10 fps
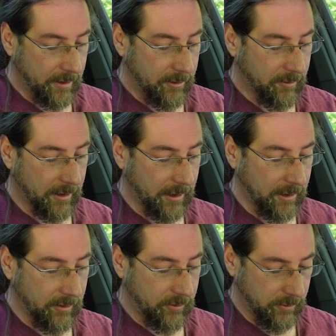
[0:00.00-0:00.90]
You can
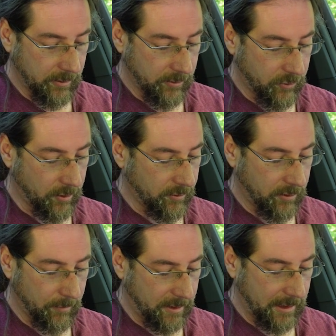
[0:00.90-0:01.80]
get into your
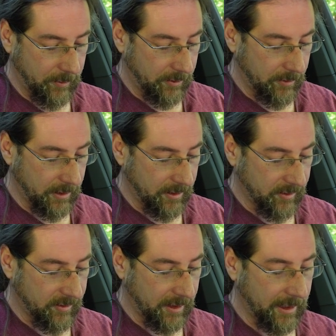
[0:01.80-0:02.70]
charging plan. We do that in a
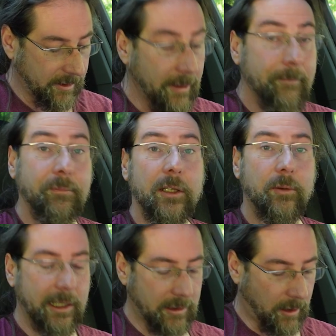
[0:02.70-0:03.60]
second. You
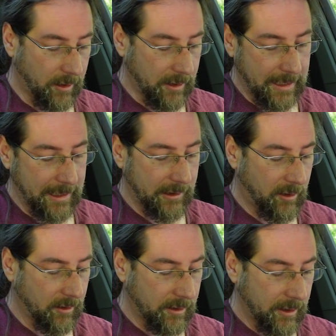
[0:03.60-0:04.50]
can lock,
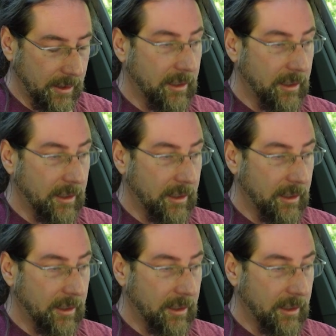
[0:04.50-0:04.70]
unlock,